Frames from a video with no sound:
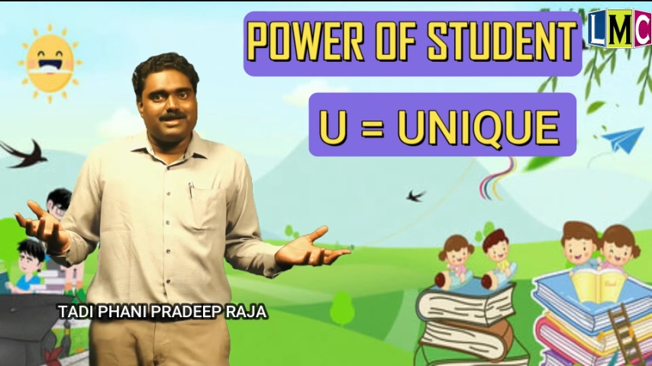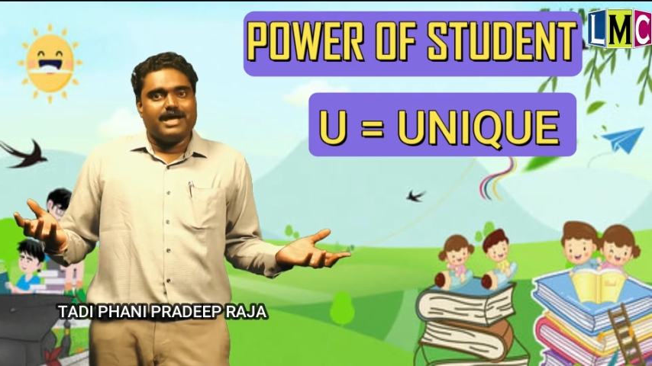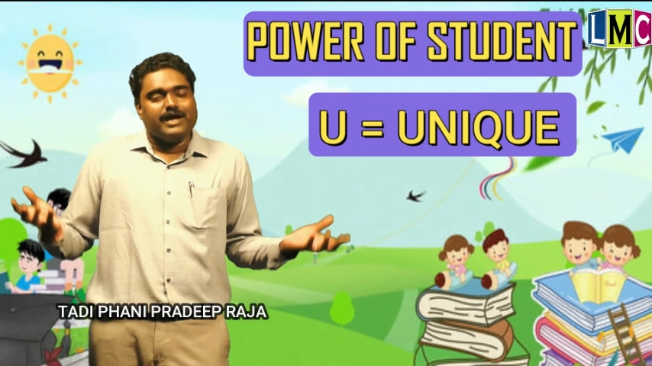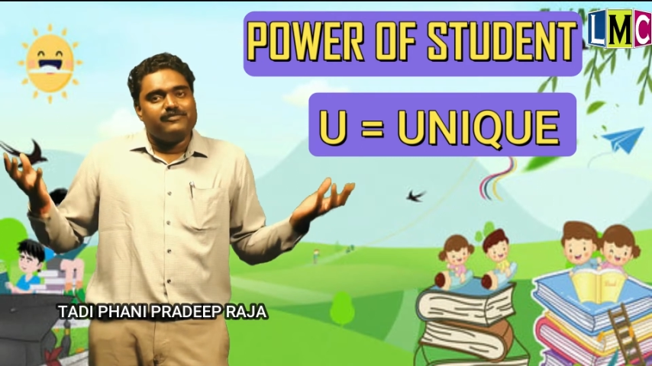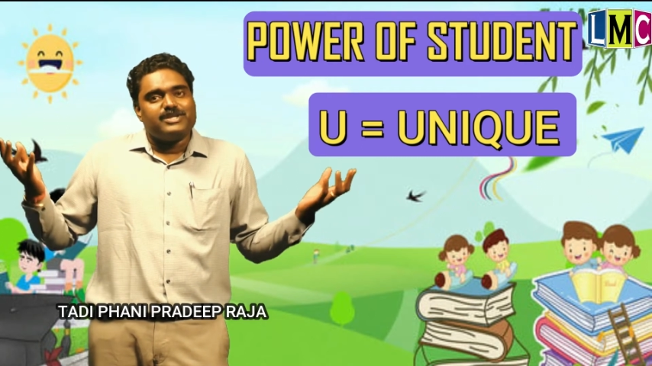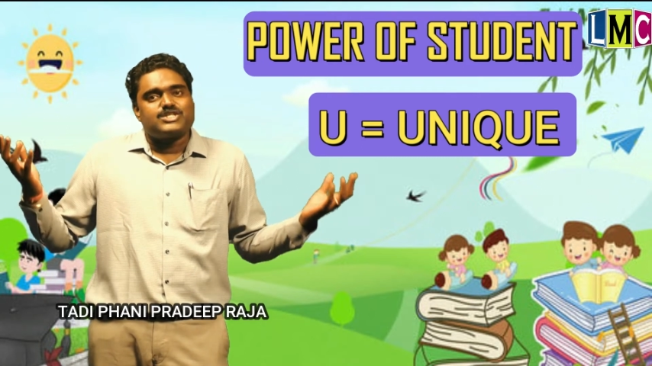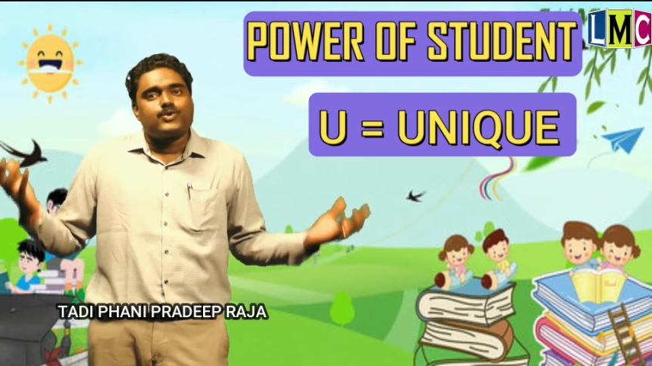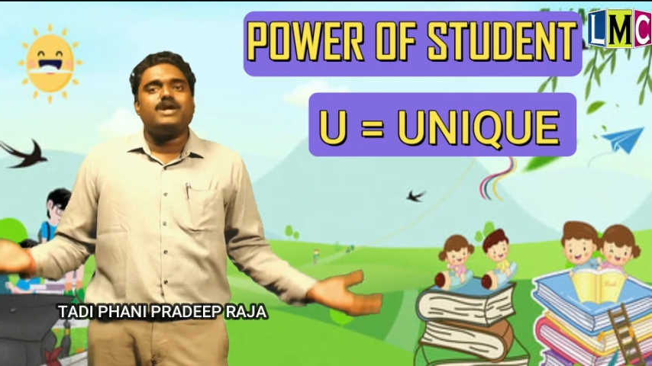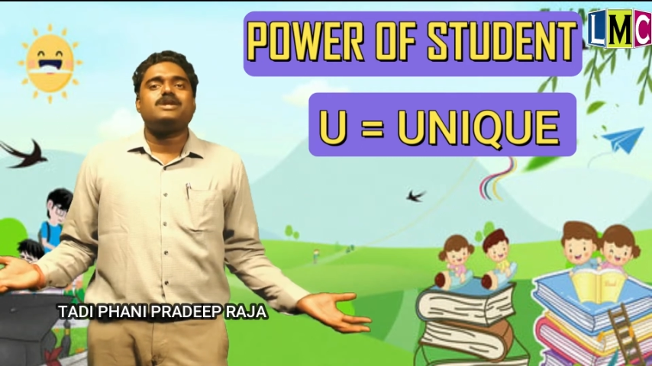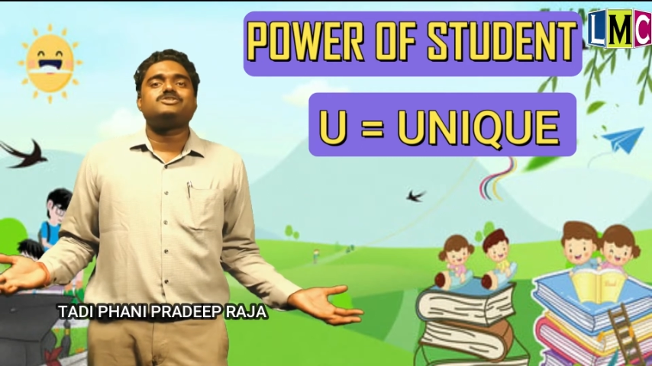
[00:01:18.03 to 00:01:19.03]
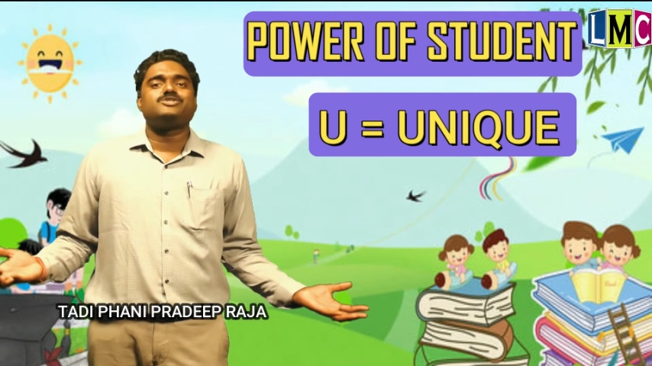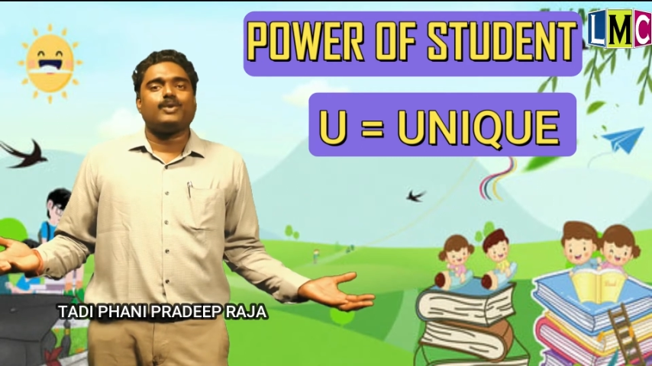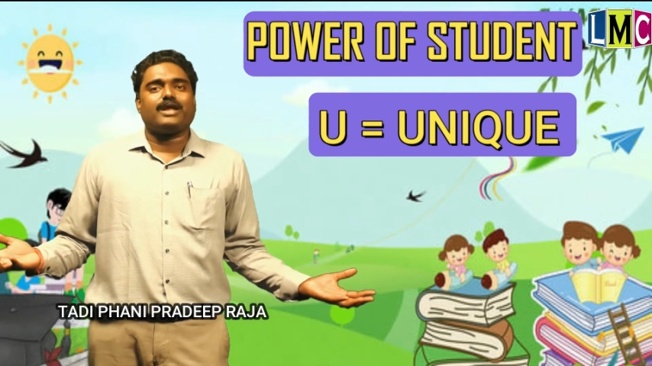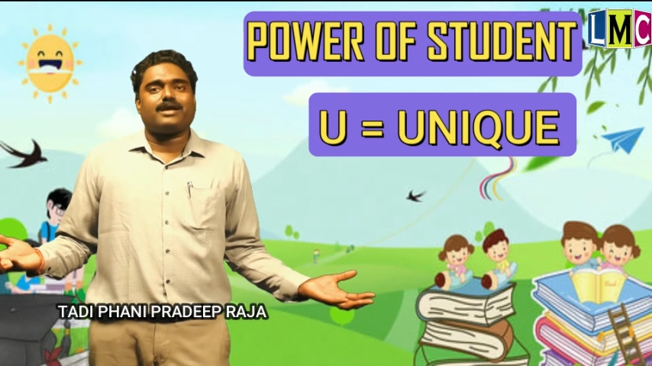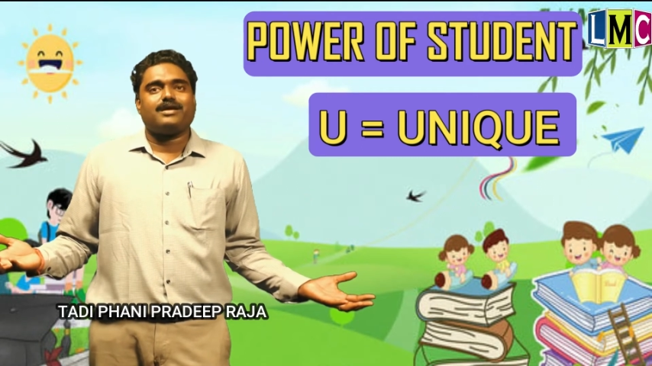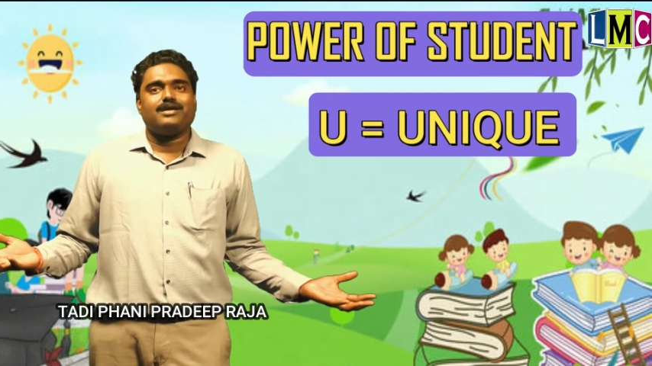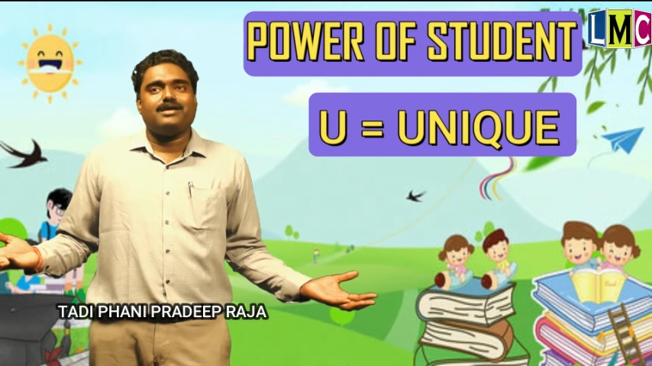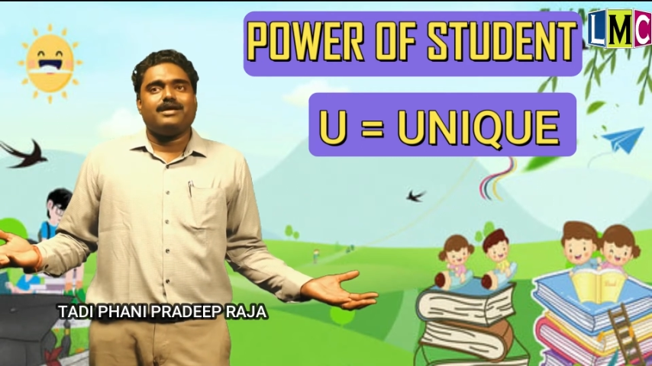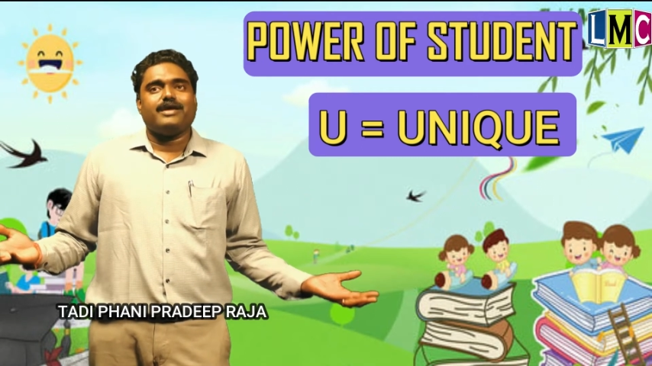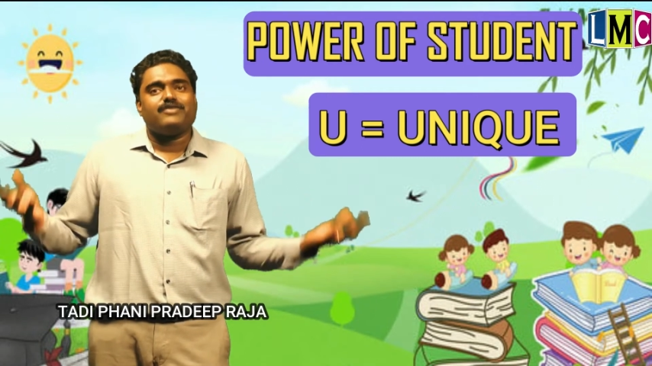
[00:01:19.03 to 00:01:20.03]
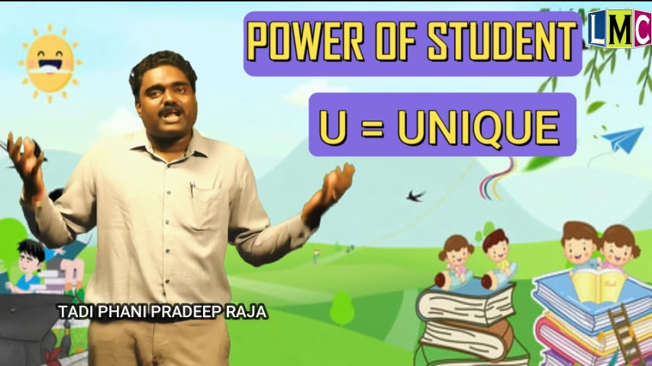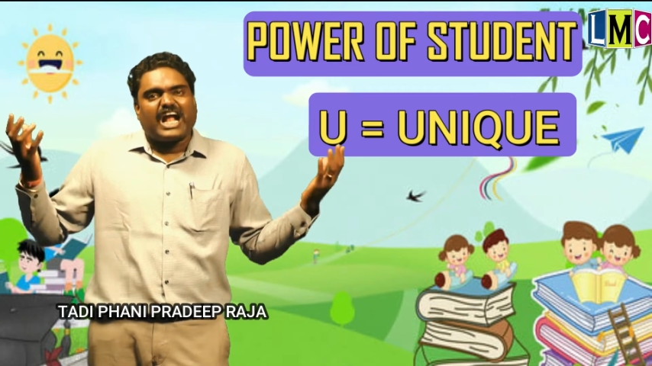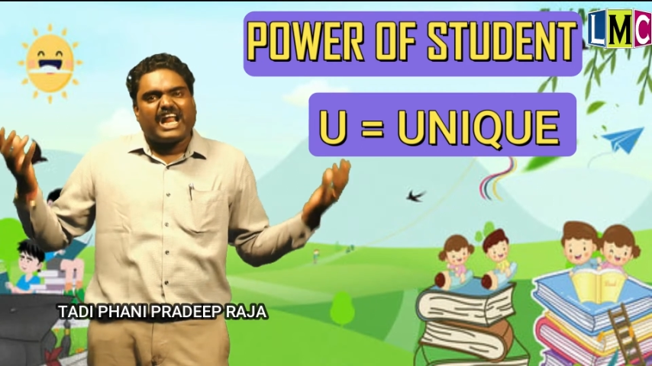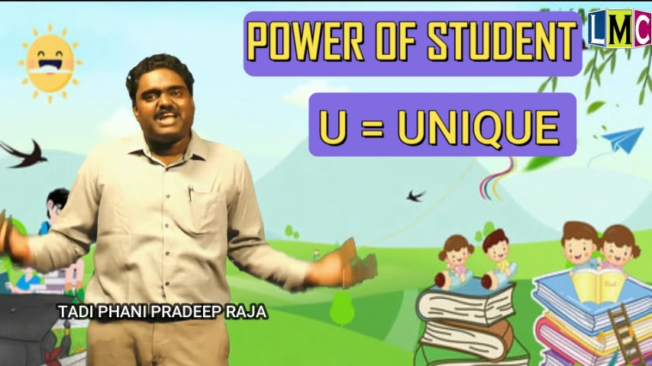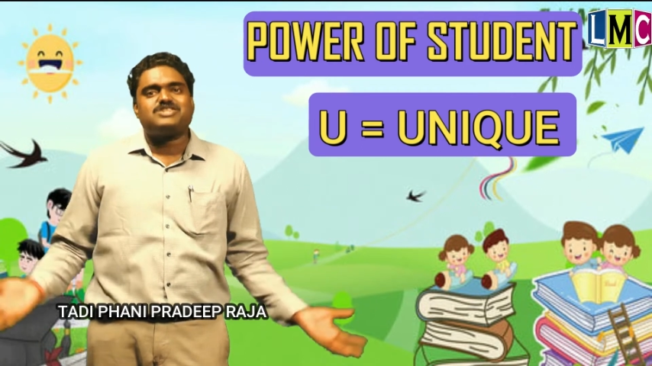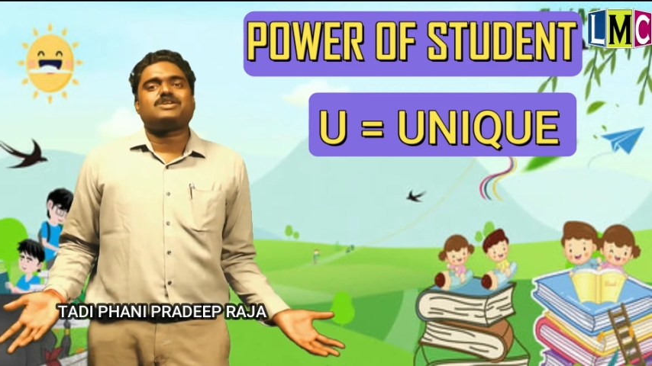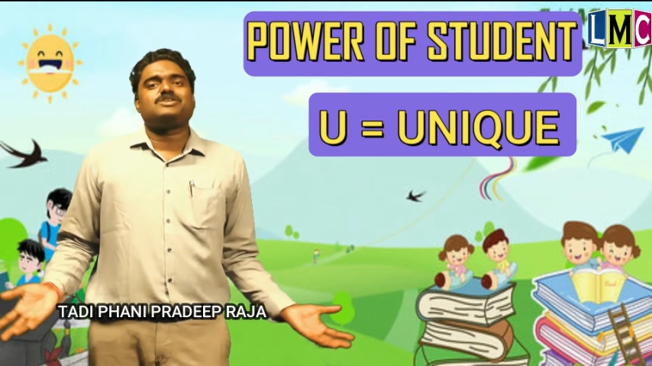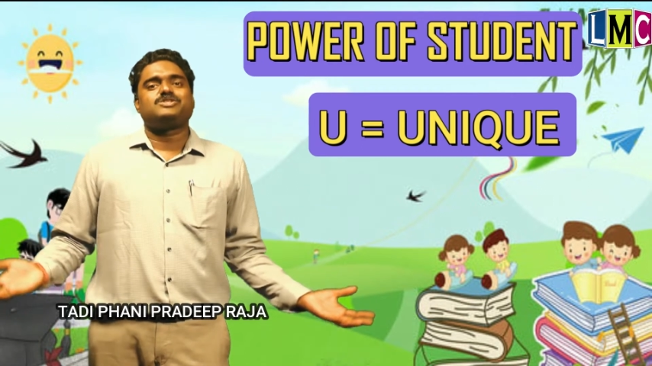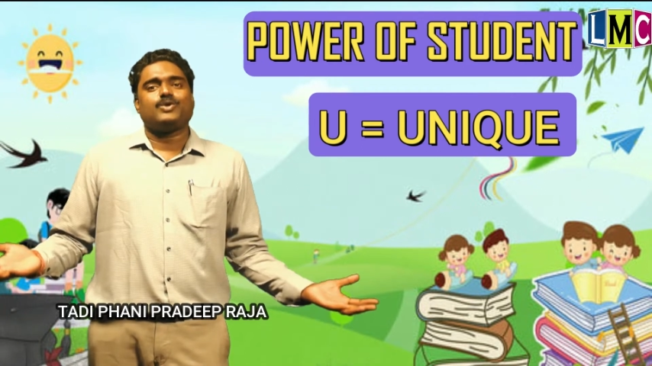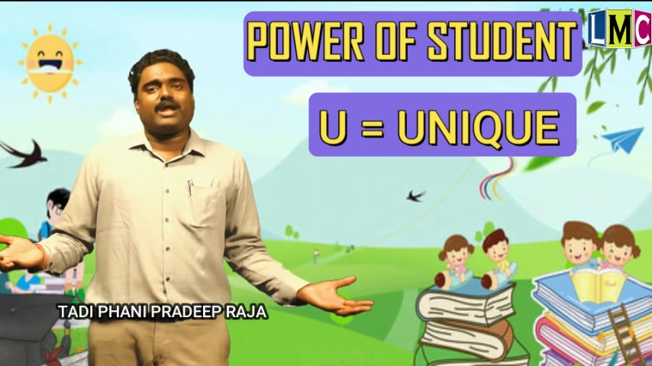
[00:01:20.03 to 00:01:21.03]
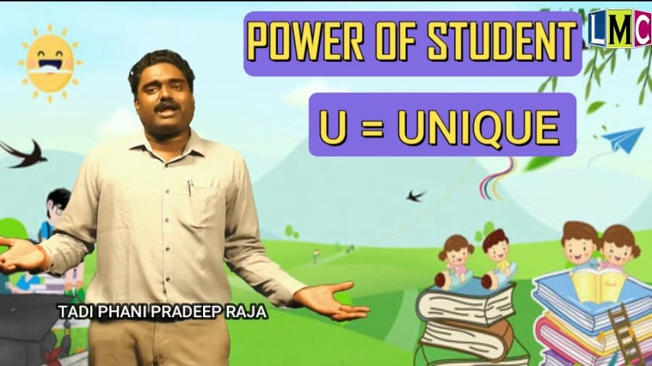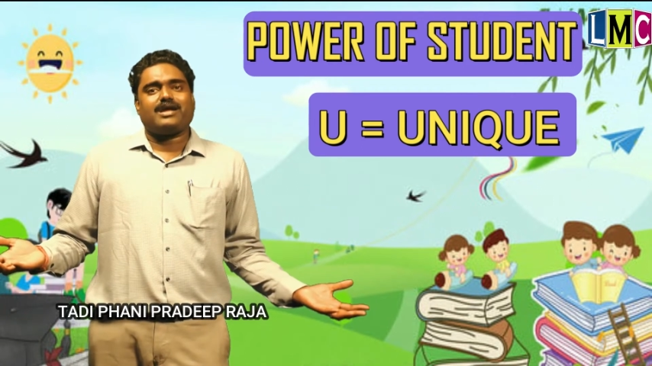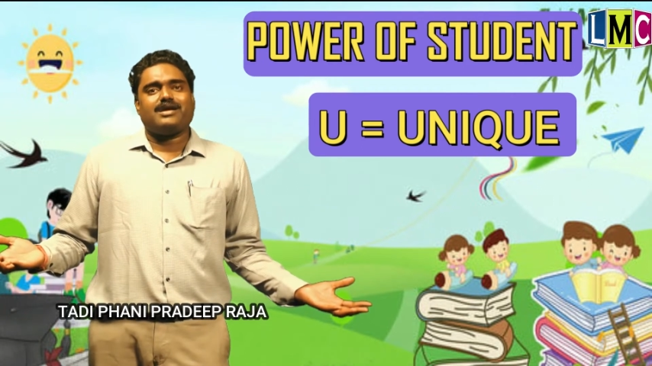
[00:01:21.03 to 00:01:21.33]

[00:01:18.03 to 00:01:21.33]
Every student is unique. Every creature is unique.